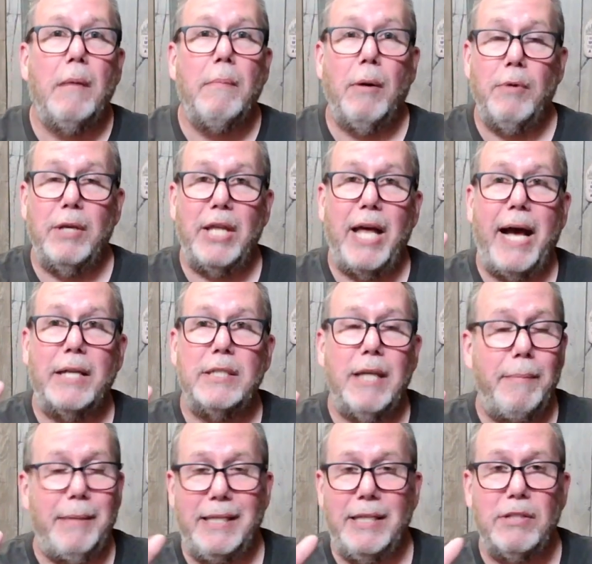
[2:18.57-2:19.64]
But with that,
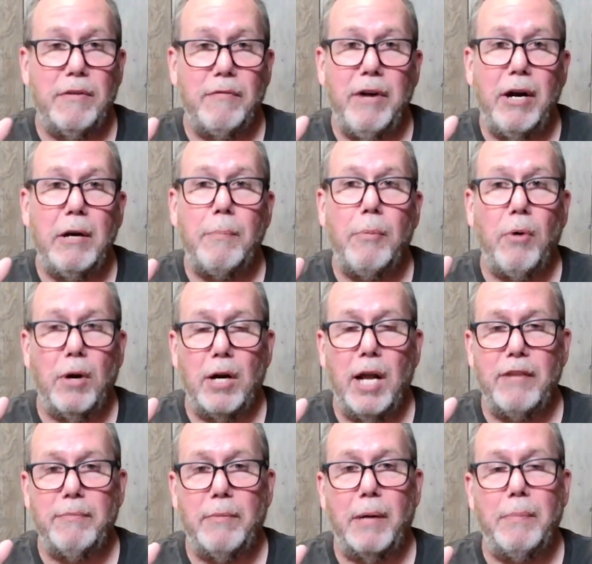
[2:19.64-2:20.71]
I mean, these are very important,
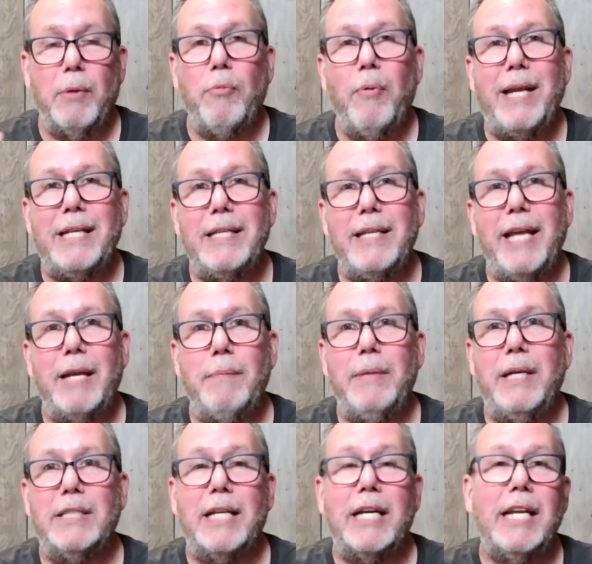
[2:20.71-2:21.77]
all of them are, but wait to the end
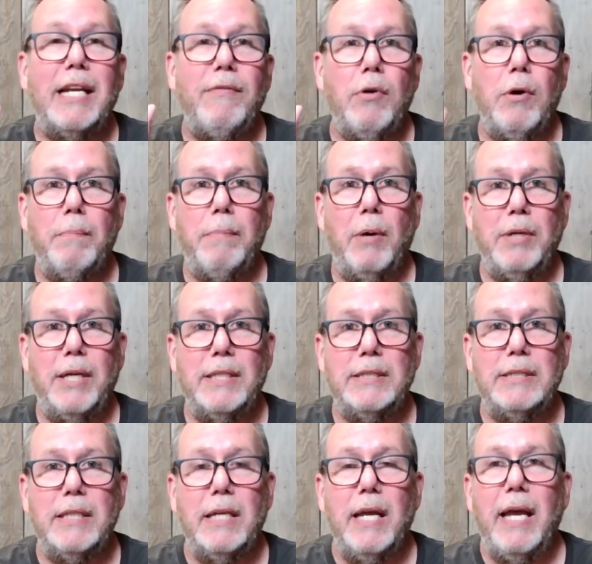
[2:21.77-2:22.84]
because I'm going to give you a
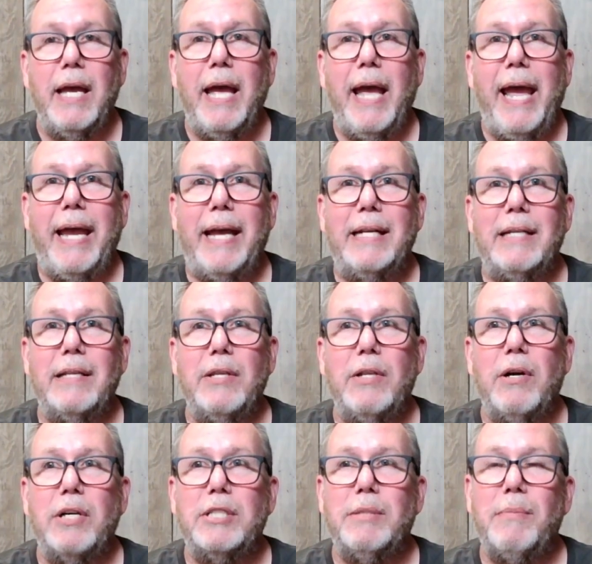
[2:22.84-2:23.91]
bonus. And
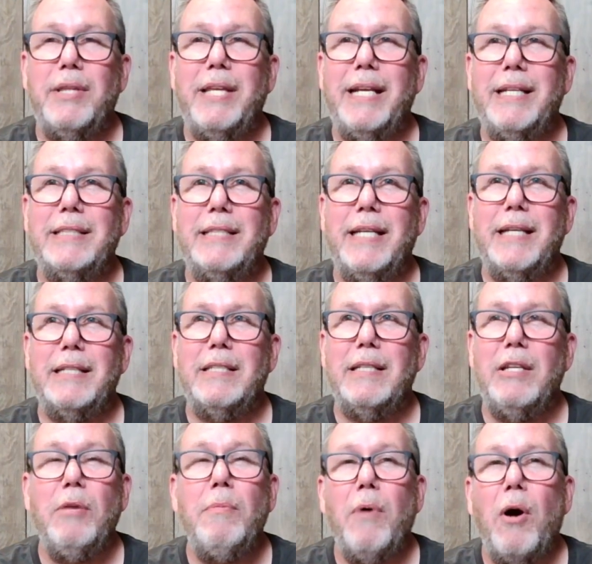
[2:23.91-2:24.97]
there are some things that
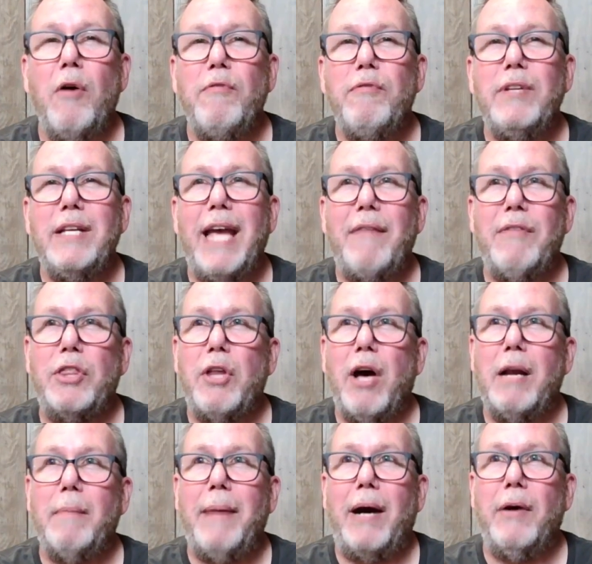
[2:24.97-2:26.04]
you hopefully haven't
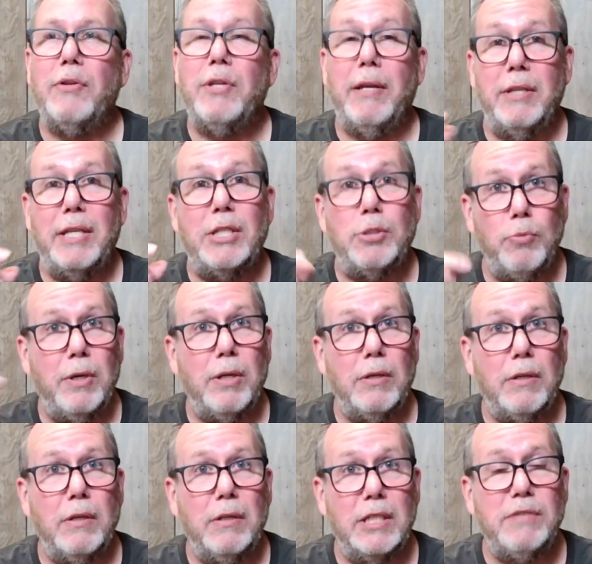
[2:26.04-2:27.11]
thought about that this
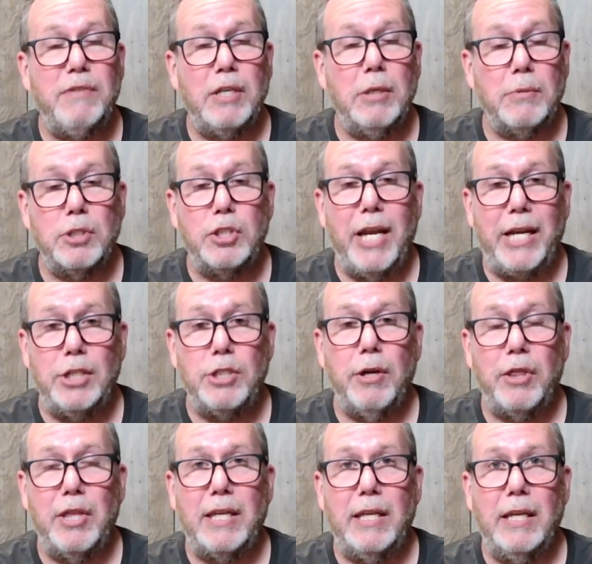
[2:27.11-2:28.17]
will, this video will change your
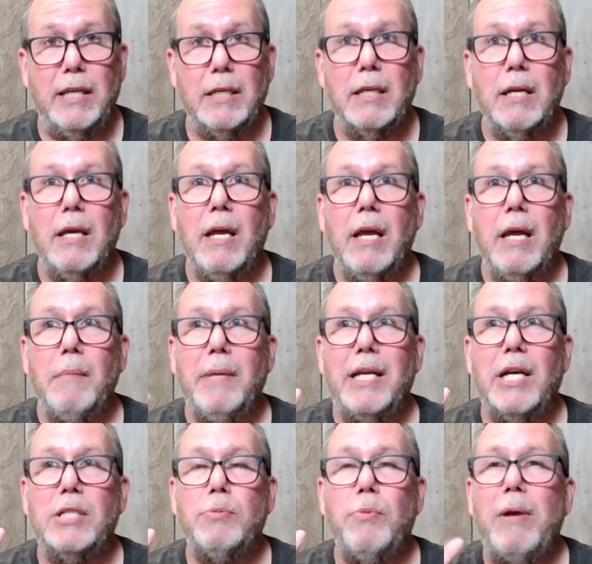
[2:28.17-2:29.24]
thinking
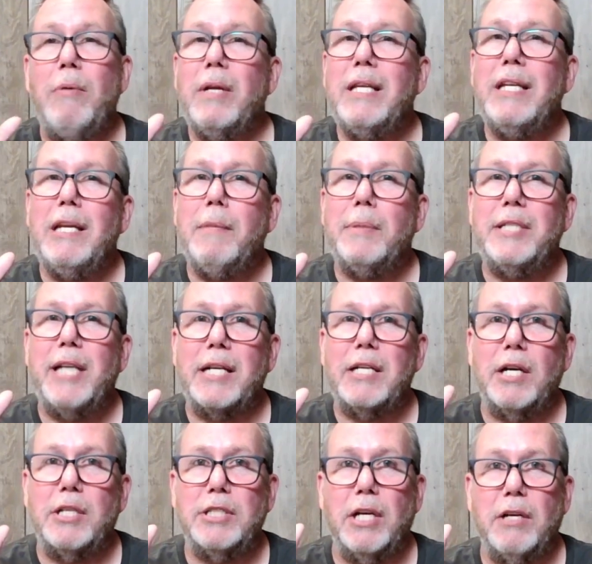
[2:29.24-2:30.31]
because we really need to
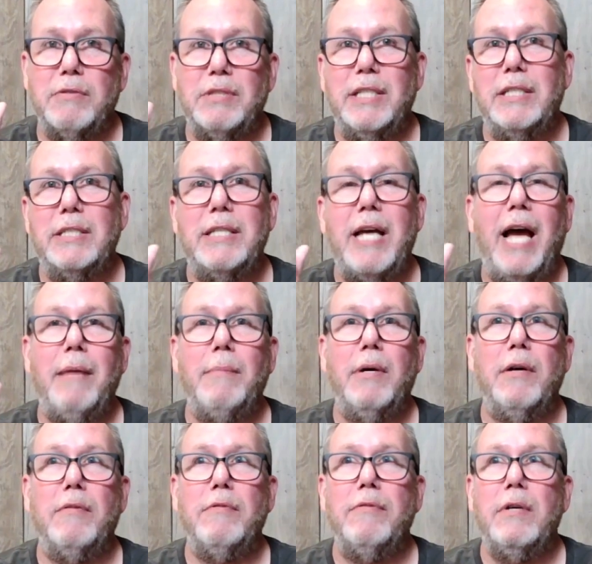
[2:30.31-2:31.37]
protect ourselves in this time
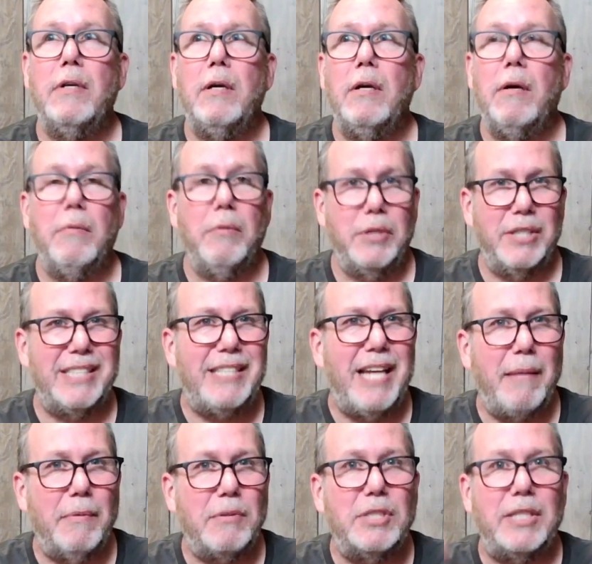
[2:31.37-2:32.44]
of, well, this
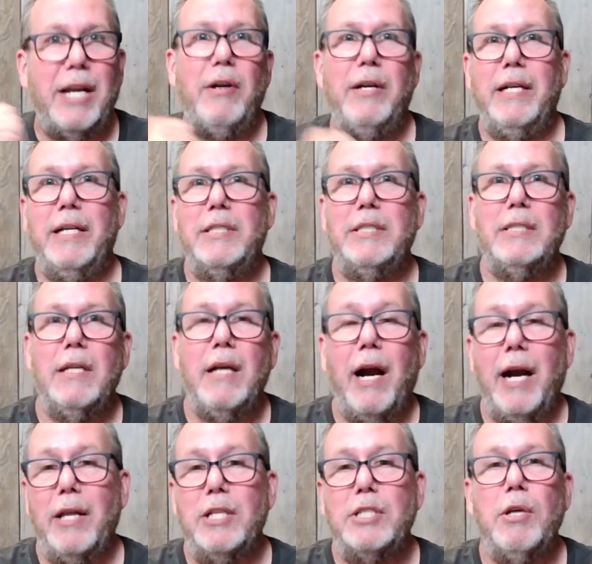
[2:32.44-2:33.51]
time of scariness.
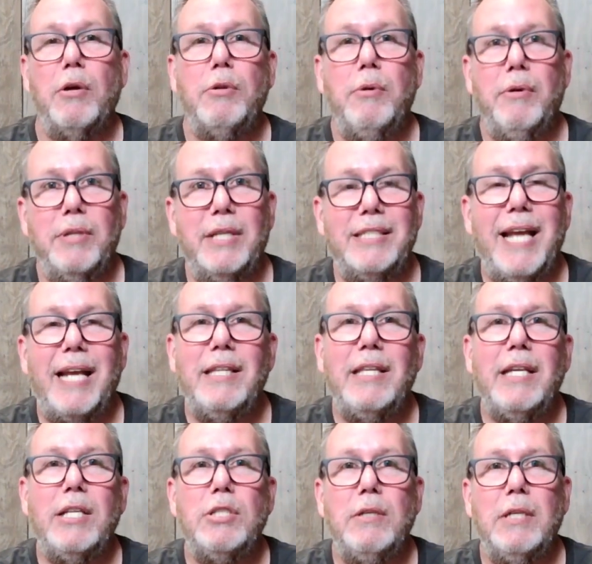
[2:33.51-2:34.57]
All right, let's go through it. The 10
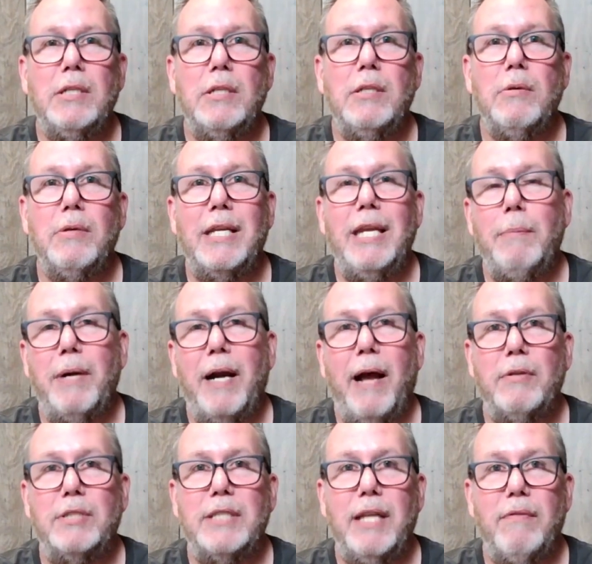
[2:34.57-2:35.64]
things you need to do to keep your
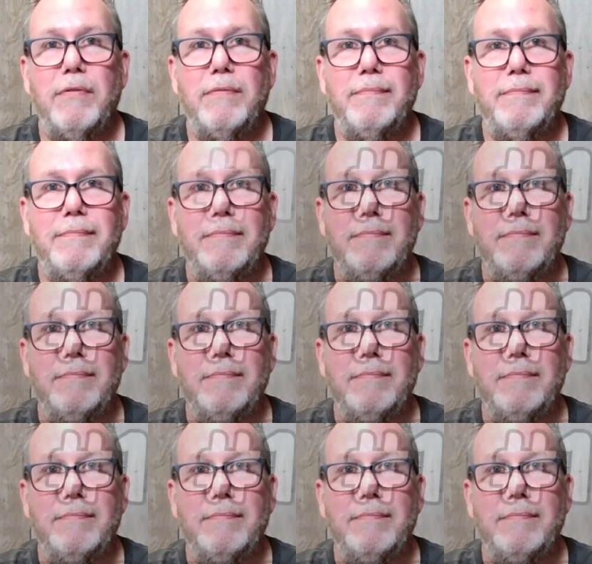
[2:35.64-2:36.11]
house safe.